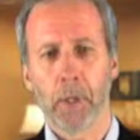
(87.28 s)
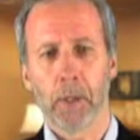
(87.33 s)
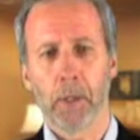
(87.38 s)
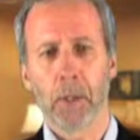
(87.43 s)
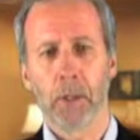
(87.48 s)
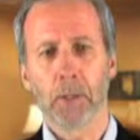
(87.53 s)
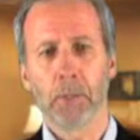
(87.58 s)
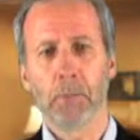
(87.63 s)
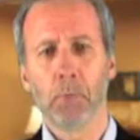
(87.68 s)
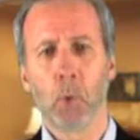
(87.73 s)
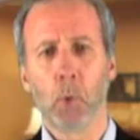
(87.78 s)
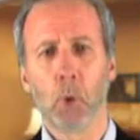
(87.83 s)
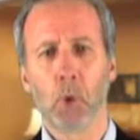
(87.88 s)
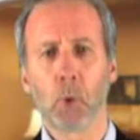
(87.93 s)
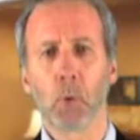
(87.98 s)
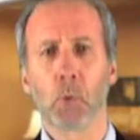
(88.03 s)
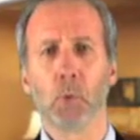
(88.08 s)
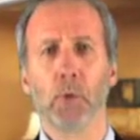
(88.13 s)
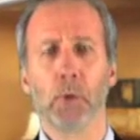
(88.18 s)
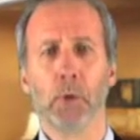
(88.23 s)
There's
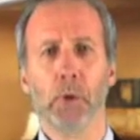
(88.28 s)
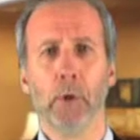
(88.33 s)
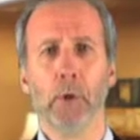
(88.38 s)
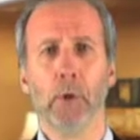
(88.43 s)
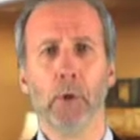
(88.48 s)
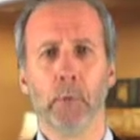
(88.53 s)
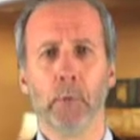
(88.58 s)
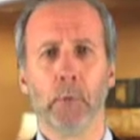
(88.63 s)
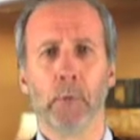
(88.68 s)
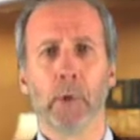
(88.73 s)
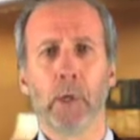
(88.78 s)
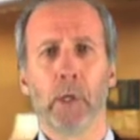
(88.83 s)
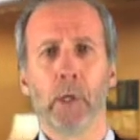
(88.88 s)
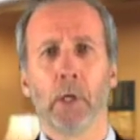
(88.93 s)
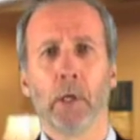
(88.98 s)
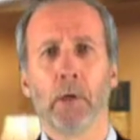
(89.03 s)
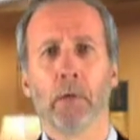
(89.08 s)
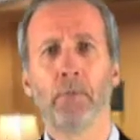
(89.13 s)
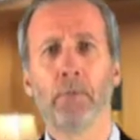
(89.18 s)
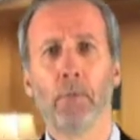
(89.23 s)
more room
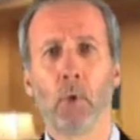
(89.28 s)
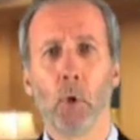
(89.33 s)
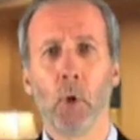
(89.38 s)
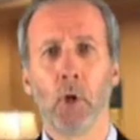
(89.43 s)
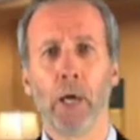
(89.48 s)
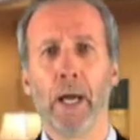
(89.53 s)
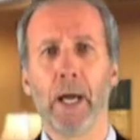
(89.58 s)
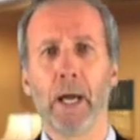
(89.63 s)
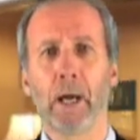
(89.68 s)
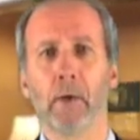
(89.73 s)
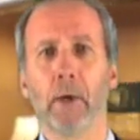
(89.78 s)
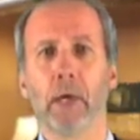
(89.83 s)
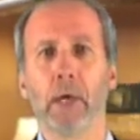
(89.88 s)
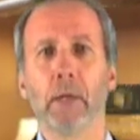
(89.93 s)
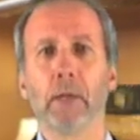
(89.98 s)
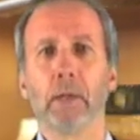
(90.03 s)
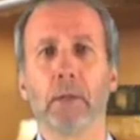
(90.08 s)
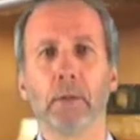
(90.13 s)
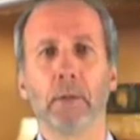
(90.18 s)
for error.